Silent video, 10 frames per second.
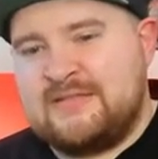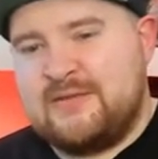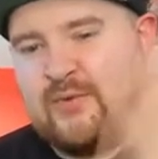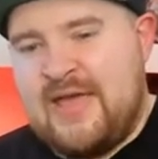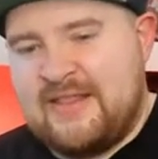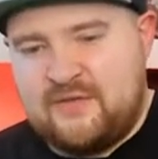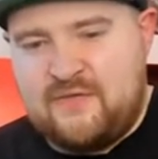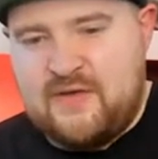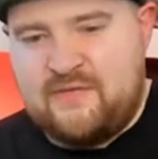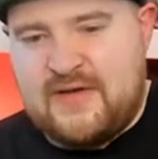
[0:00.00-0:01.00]
So we had the
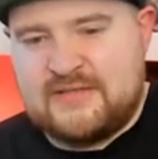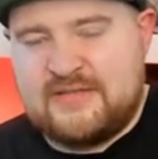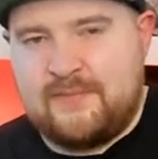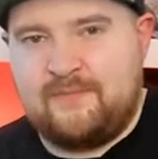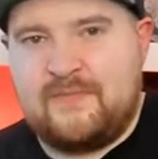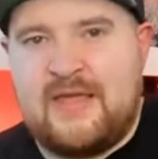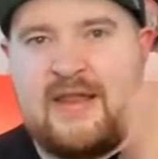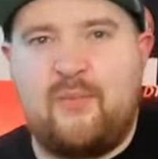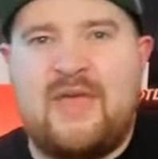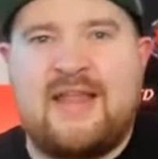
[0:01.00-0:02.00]
fear factor
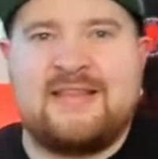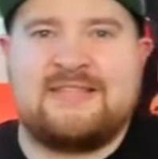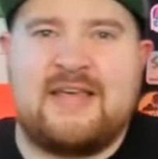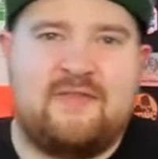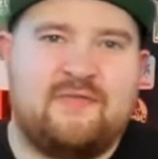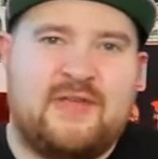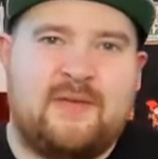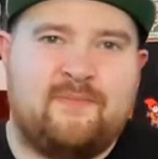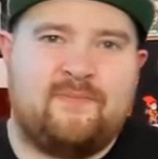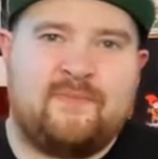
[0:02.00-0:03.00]
and then we had the safety.